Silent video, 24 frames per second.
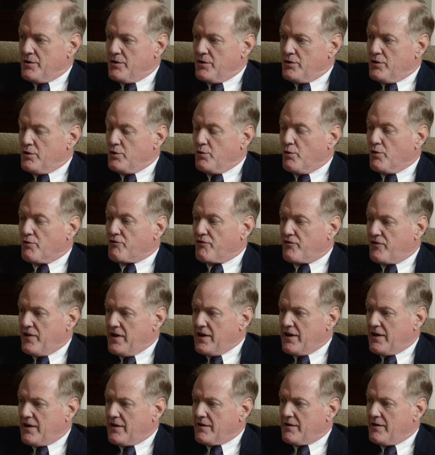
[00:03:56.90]
who will
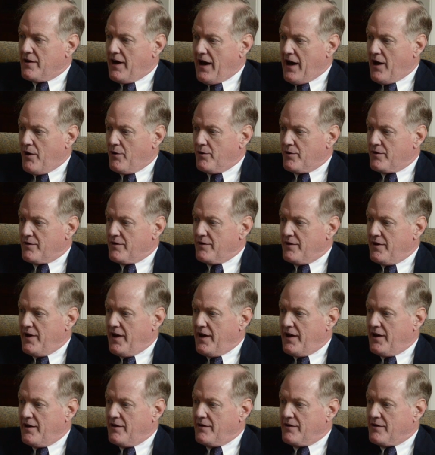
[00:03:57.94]
seek out
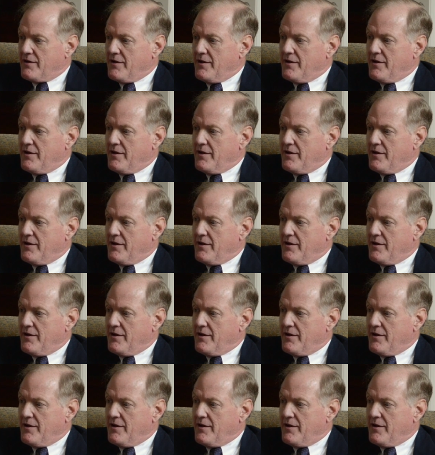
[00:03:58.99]
and